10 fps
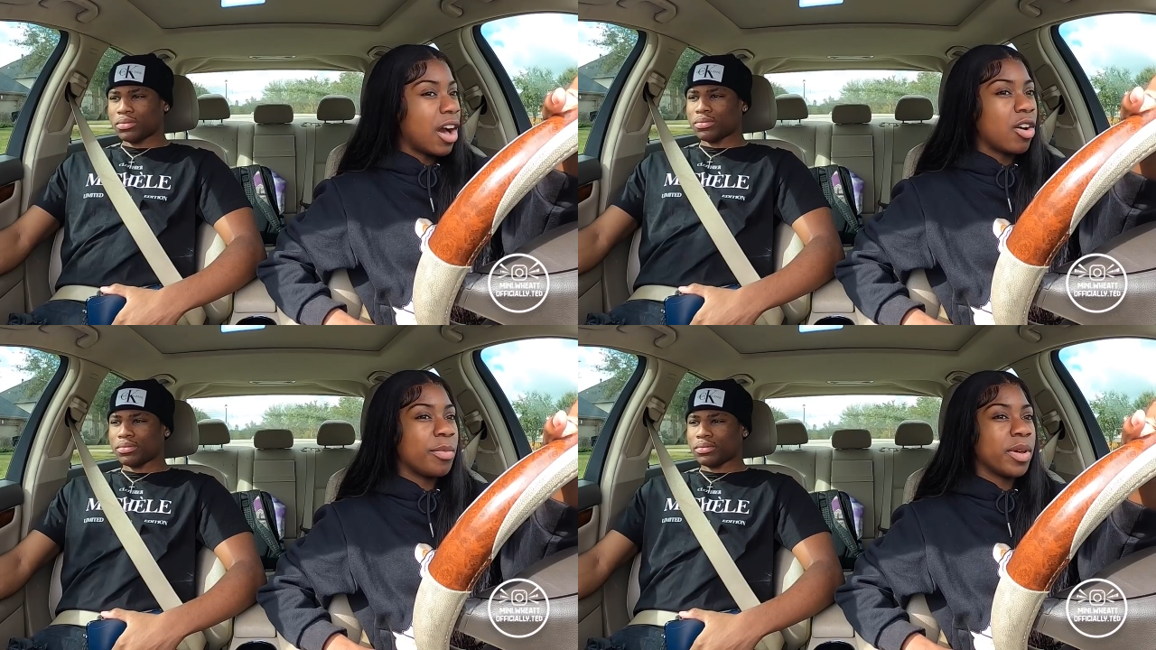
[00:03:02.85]
Speaker 1: I
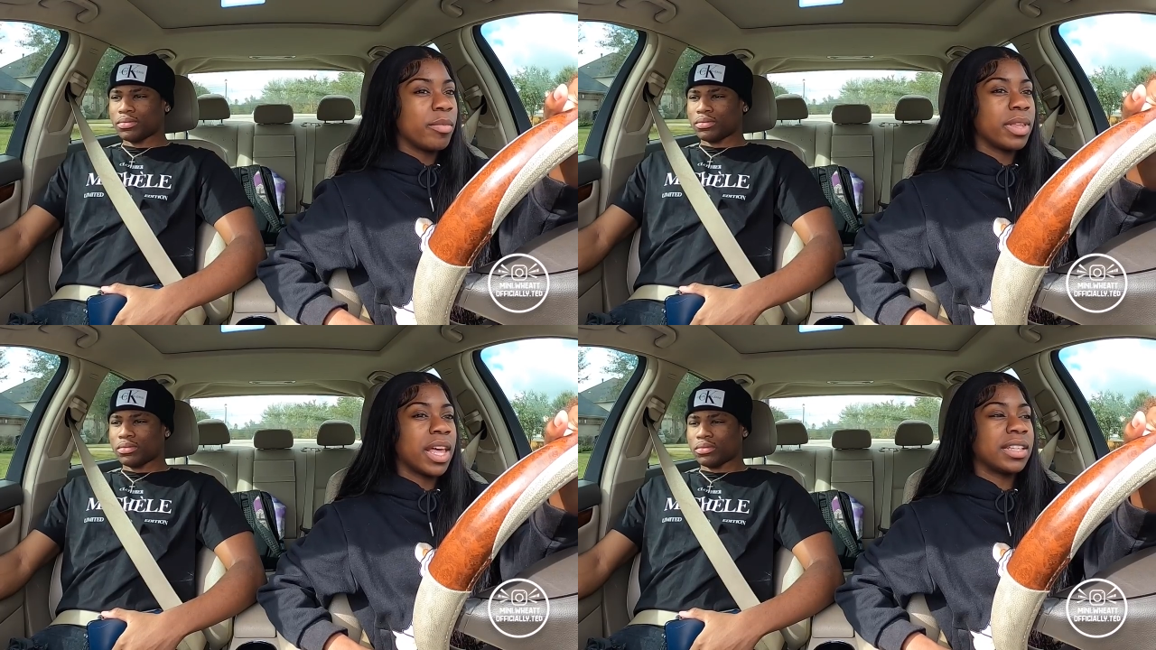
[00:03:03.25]
hope it
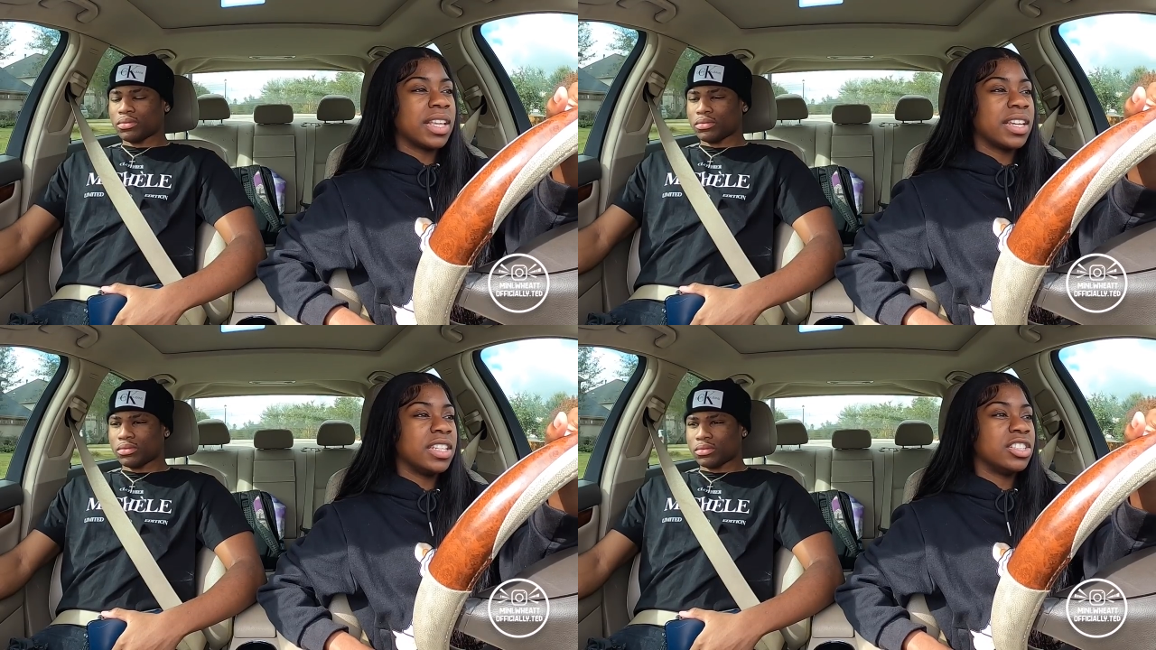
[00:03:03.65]
don't be like
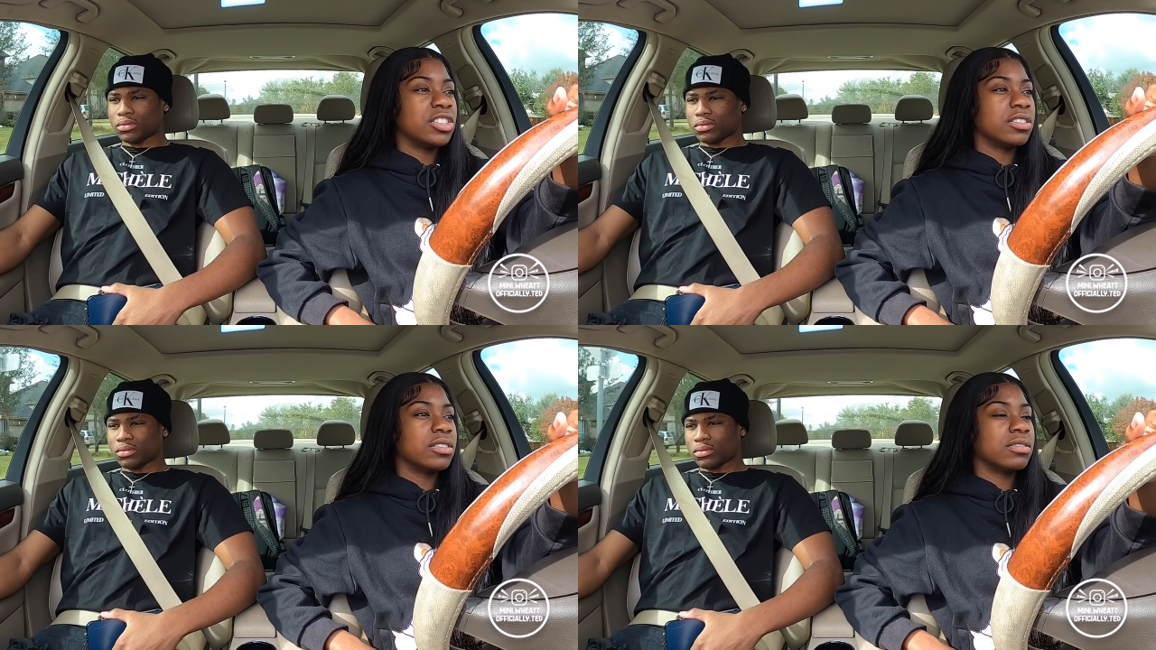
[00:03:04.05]
that
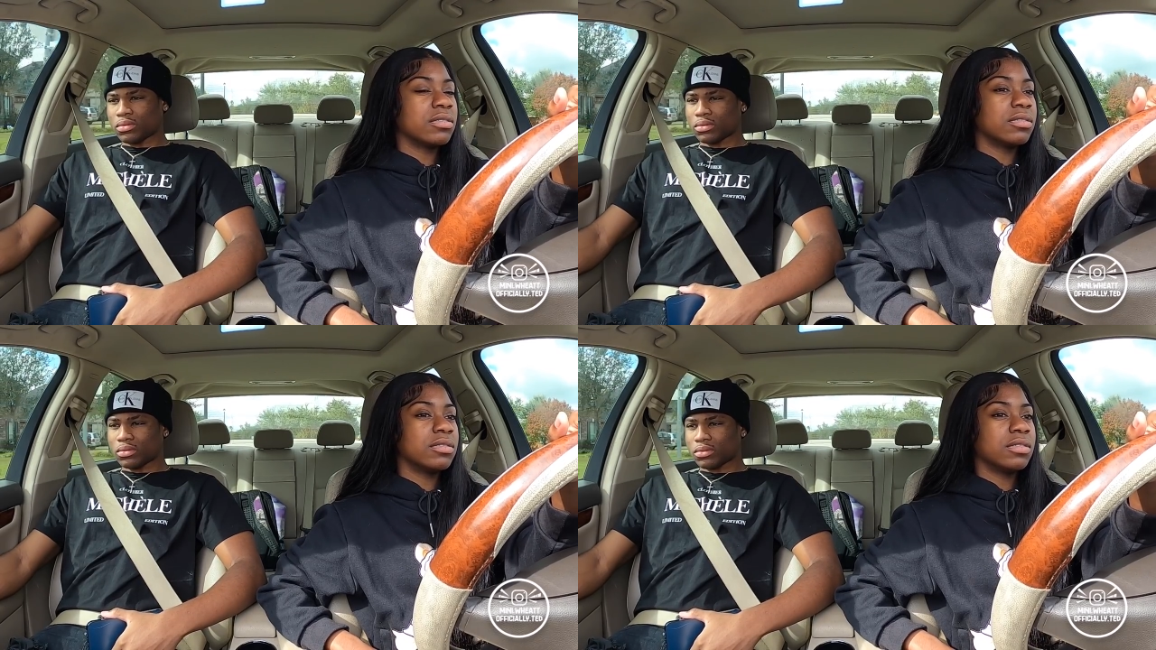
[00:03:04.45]
this year.
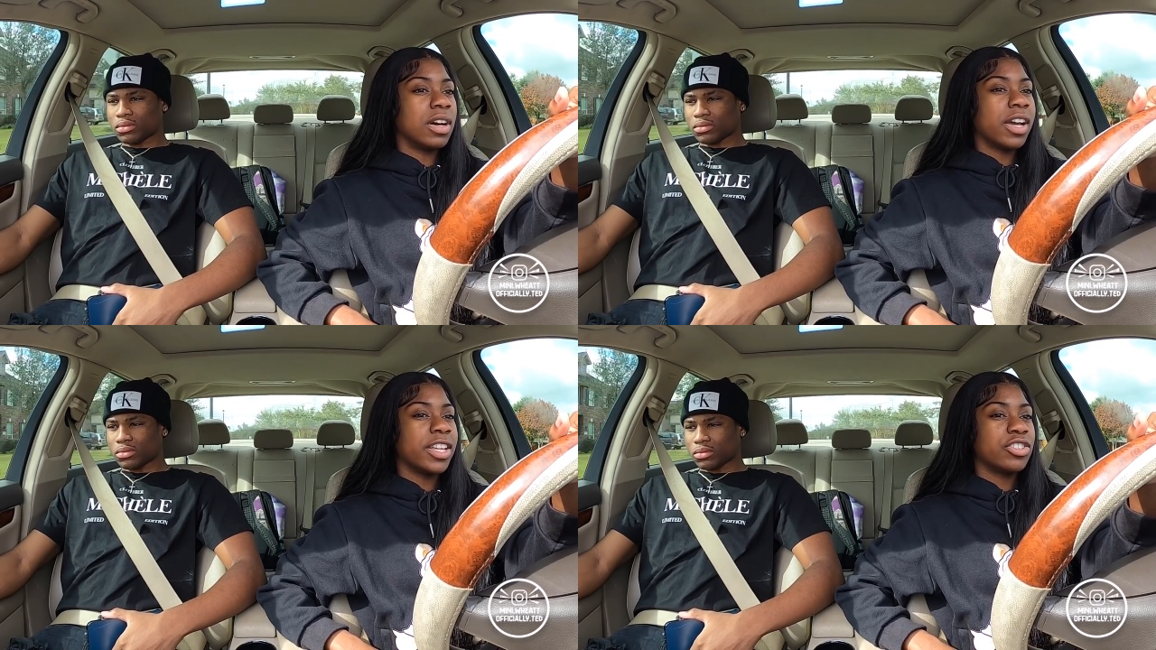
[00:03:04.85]
I